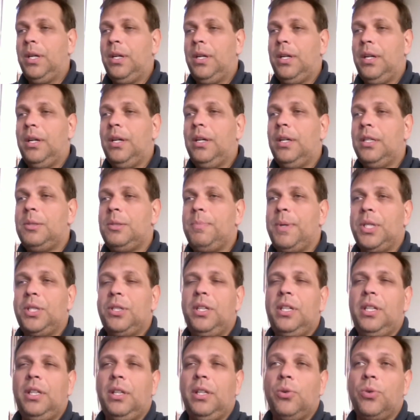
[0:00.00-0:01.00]

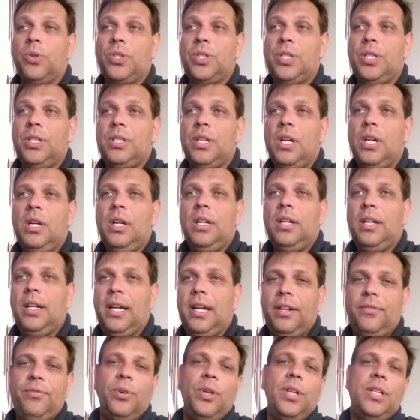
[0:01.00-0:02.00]
specialty courses.
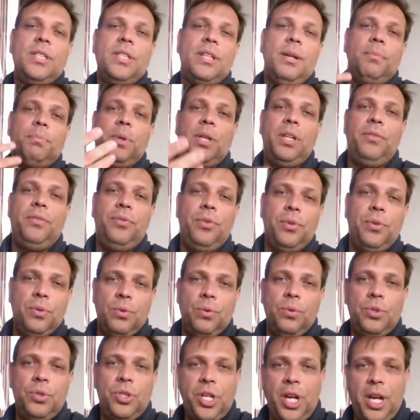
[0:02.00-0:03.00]
Like, for example, if
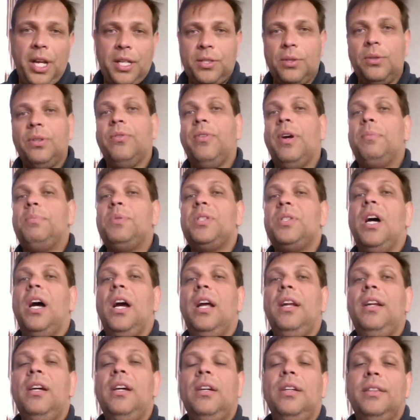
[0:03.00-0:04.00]
you chase on a
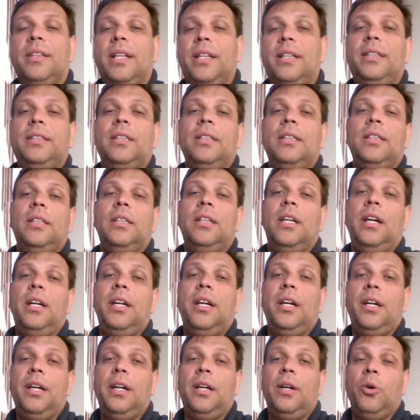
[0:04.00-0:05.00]
website, there is
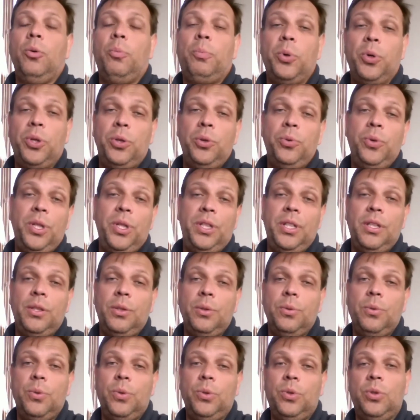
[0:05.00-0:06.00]
a opportunity
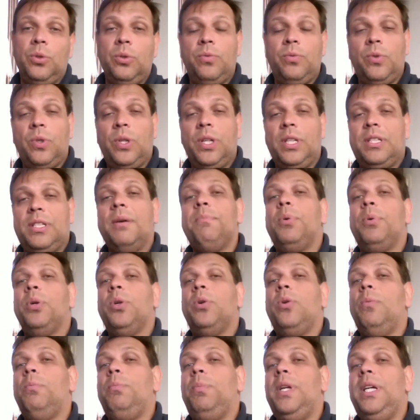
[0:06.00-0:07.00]
to for example
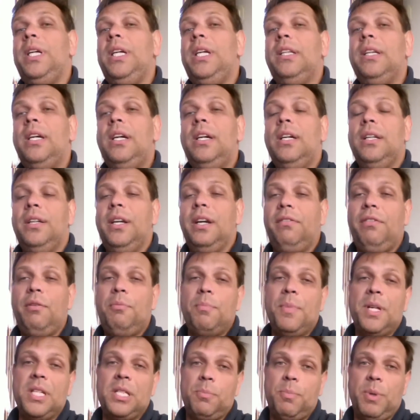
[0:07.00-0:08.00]
complete the
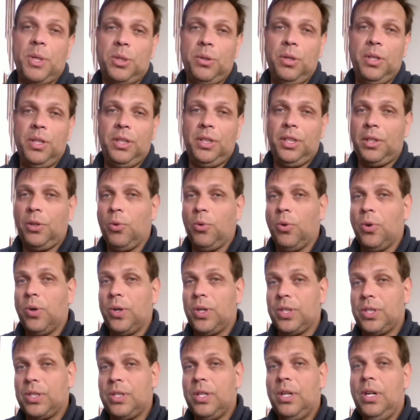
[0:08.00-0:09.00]
equipment specialty
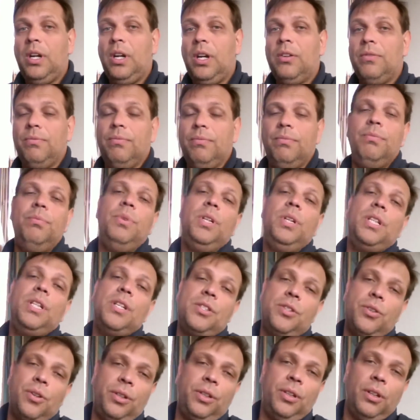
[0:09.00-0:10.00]
course with the
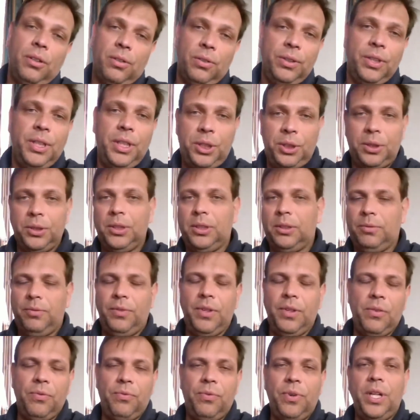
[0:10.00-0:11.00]
certain conditions.
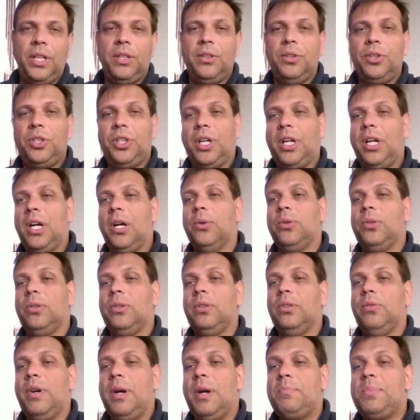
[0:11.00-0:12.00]
Feel free to check out on
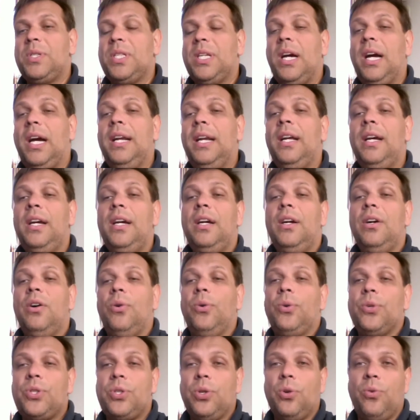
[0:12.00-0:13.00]
the website.
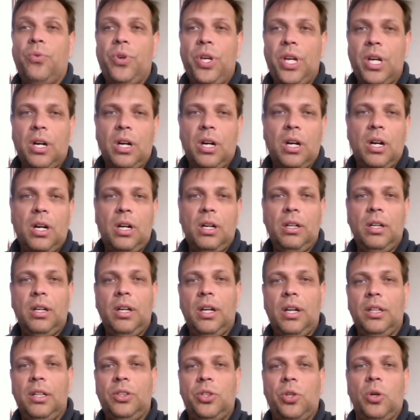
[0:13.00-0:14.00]
Also, we are
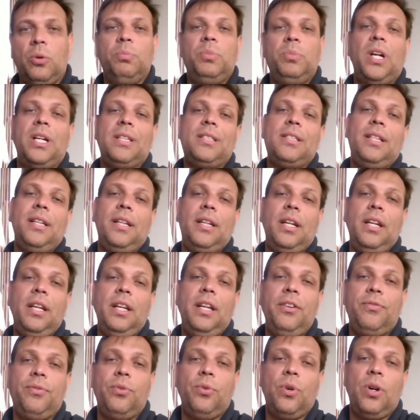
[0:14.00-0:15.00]
dropped drastically
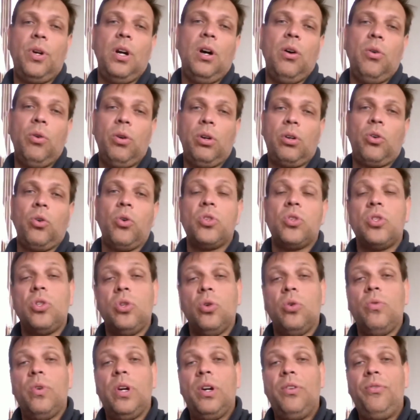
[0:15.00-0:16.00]
for our
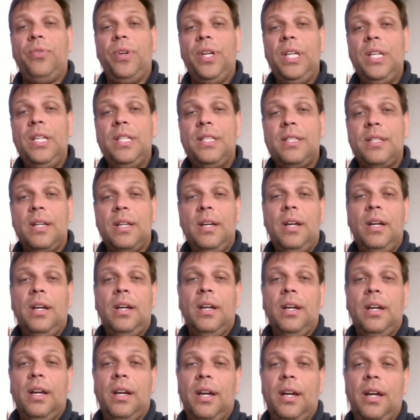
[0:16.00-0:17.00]
crossover fees.
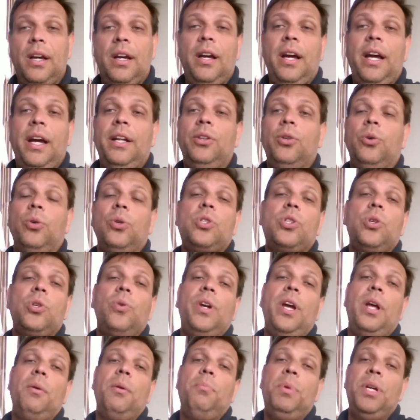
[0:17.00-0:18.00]
and also
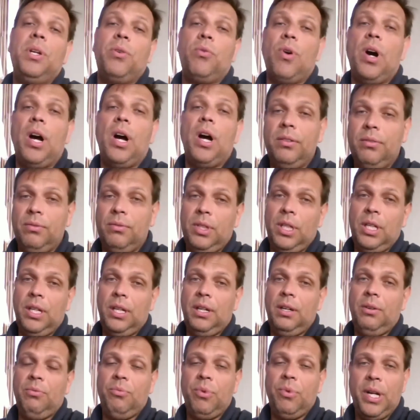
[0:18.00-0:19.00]
can be run
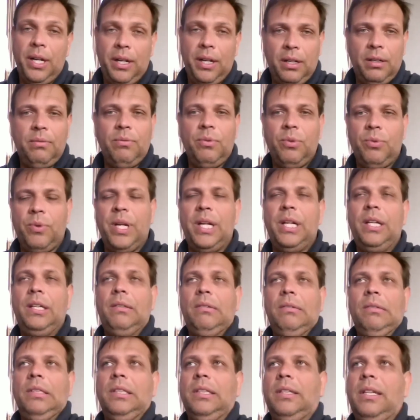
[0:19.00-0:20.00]
very, very,
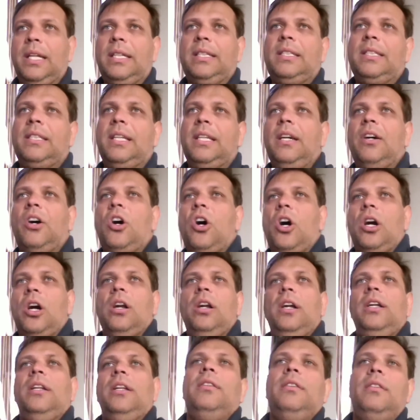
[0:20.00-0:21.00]
let's say,
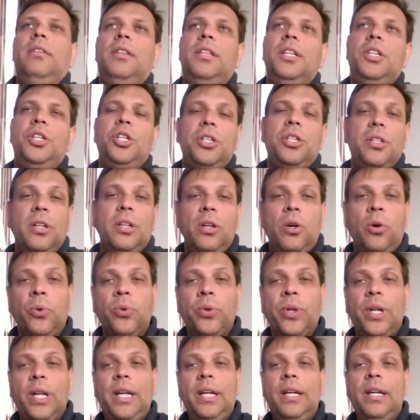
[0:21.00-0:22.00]
hardly digital only.